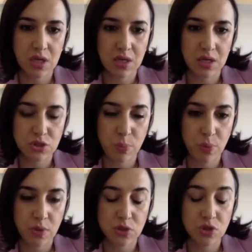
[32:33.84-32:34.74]

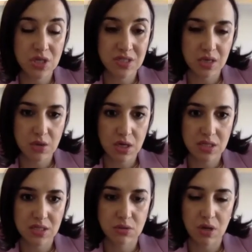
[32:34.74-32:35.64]
support, social
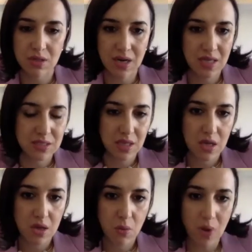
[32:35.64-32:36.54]
security to address
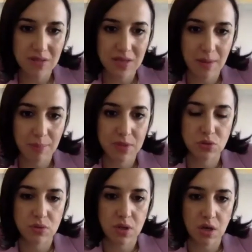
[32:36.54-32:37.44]
what happens
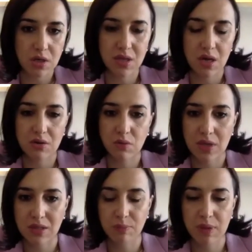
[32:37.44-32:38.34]
to the lockdown
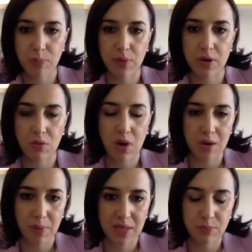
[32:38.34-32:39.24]
when people who are
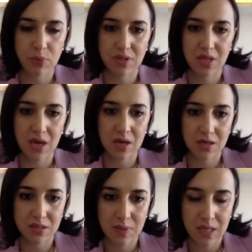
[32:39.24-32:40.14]
paid per day are
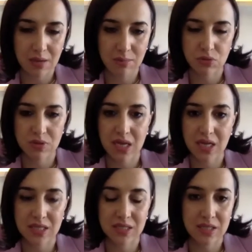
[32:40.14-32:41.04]
not being able to take
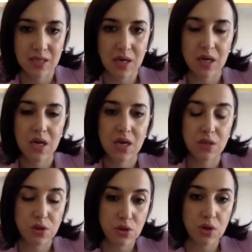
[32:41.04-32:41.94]
it, etc.,
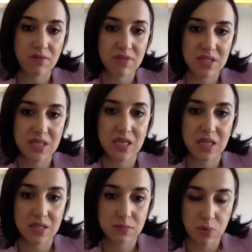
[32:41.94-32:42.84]
the role of the state
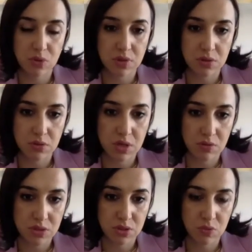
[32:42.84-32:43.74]
is brought into the
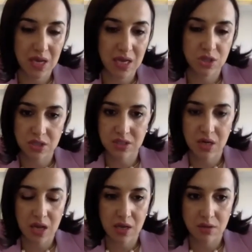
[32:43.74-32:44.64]
question. We can't just
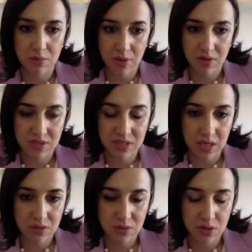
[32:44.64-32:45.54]
rely on the private
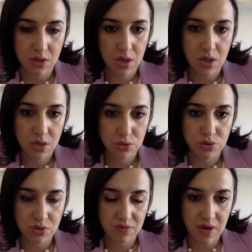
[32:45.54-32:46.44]
sector to
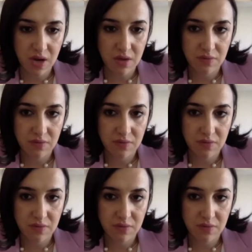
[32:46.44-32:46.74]
survive.